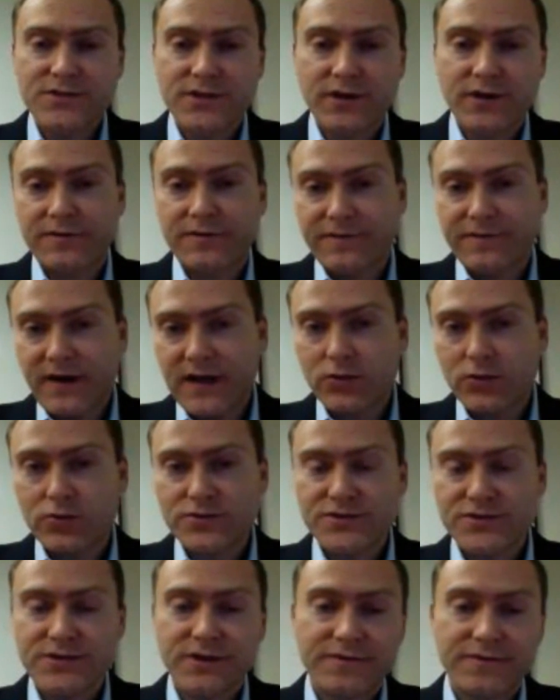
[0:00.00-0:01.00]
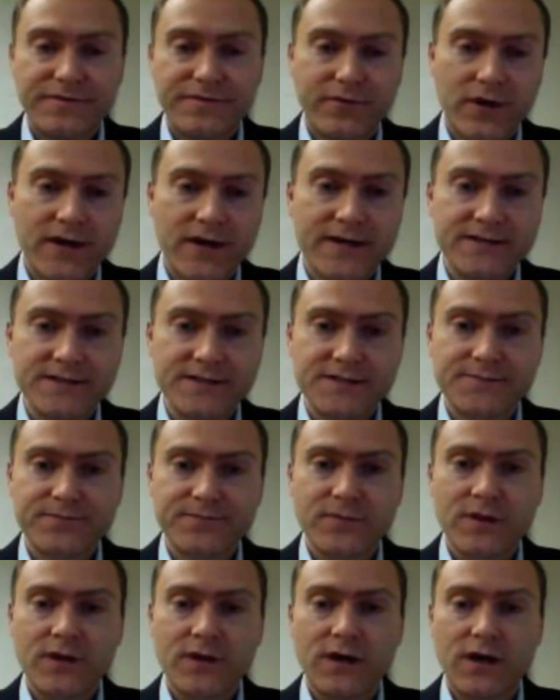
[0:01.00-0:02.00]
to their followers and their
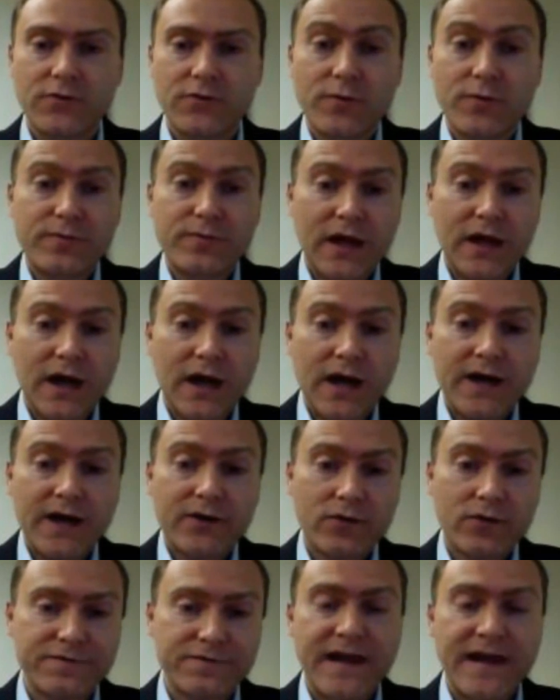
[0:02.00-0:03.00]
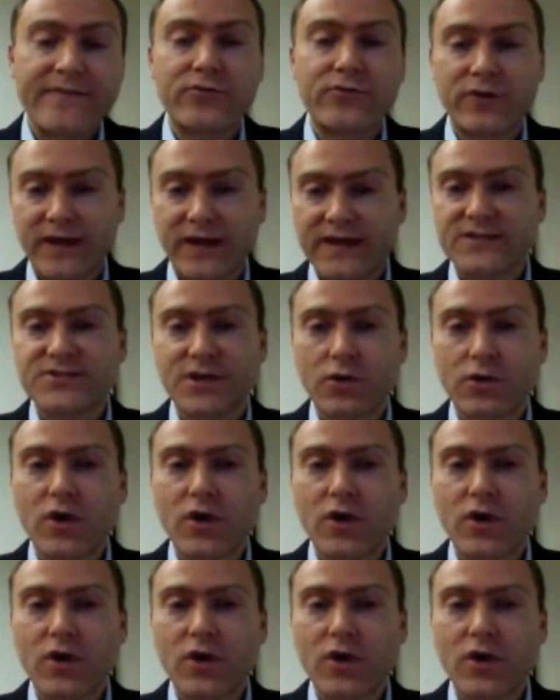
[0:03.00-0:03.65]
friends, replying or favoriting it.